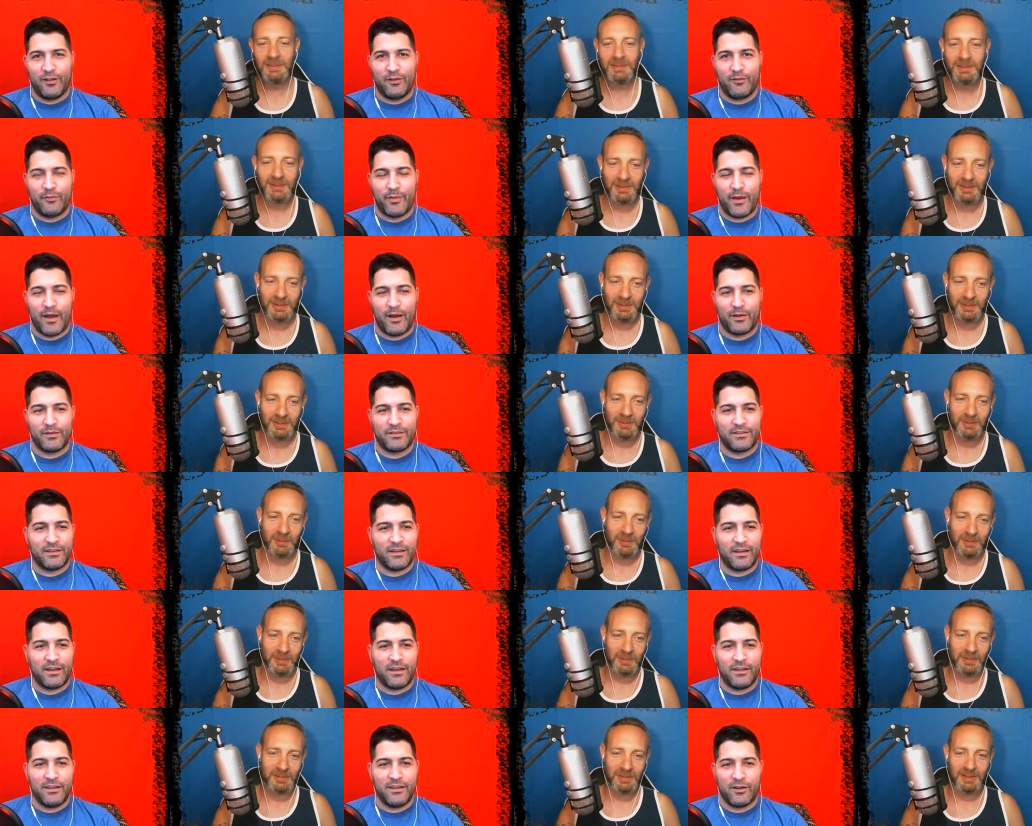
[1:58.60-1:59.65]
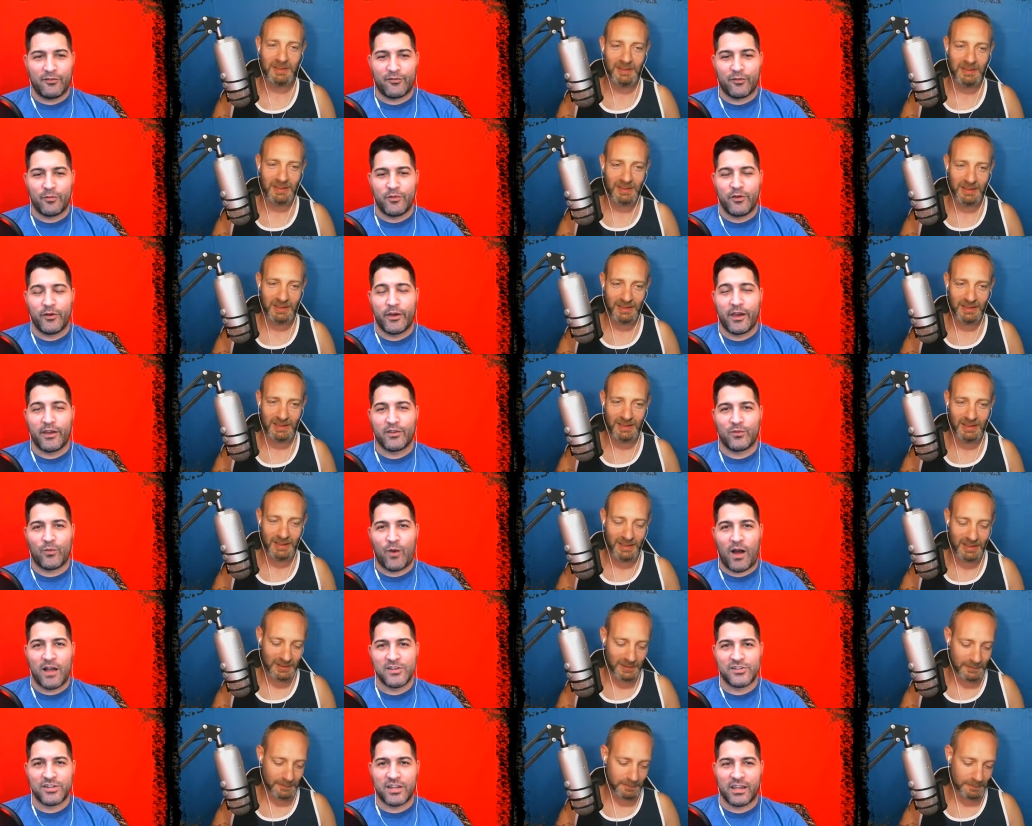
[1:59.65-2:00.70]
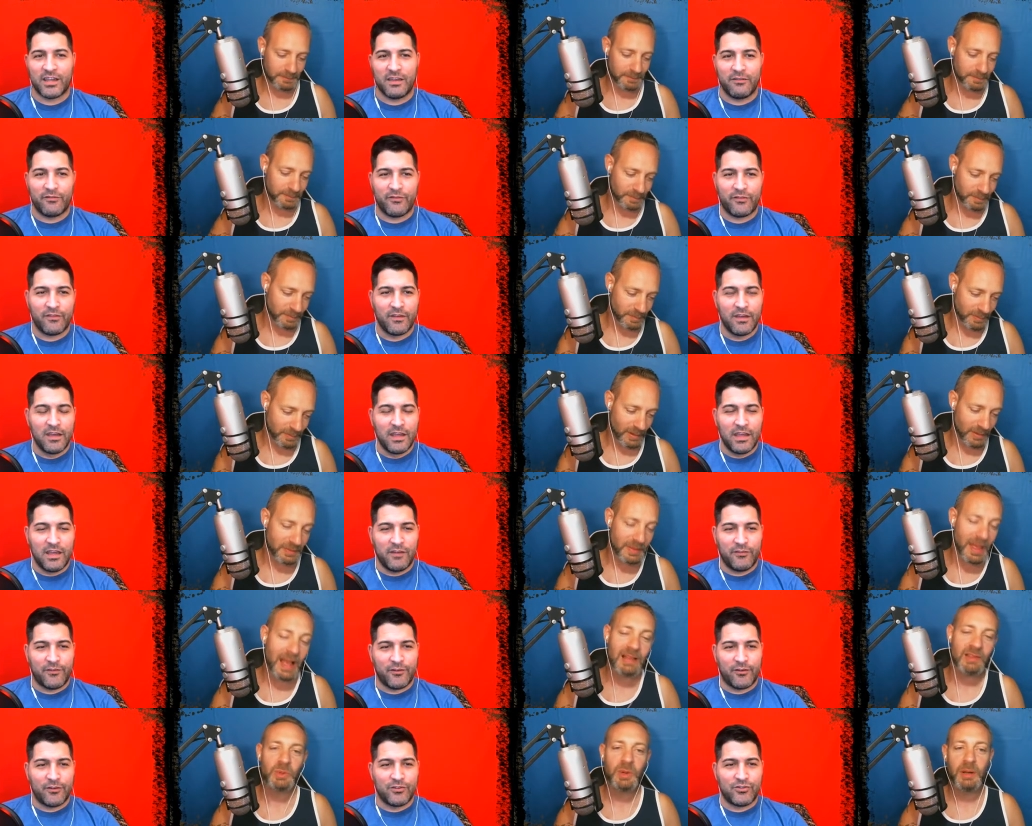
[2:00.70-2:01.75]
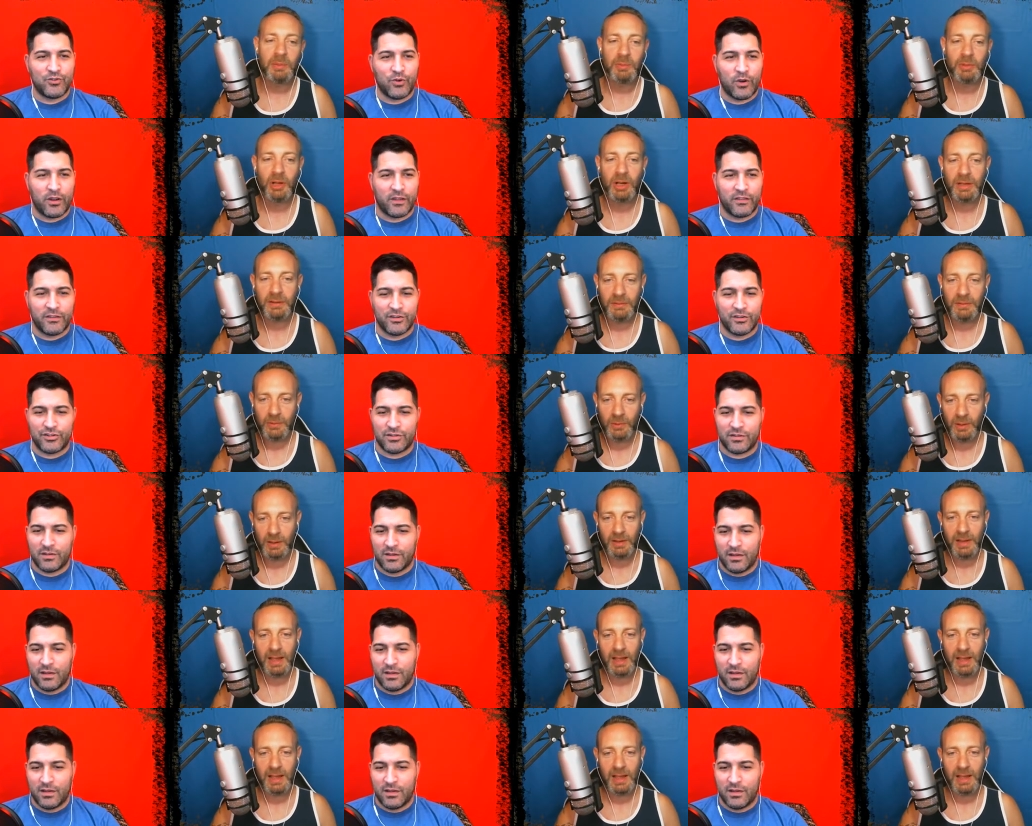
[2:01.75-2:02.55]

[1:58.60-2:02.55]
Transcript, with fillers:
Speaker 1: about, from you guys watching if
Speaker 2: you're enjoying That's what I'm looking for.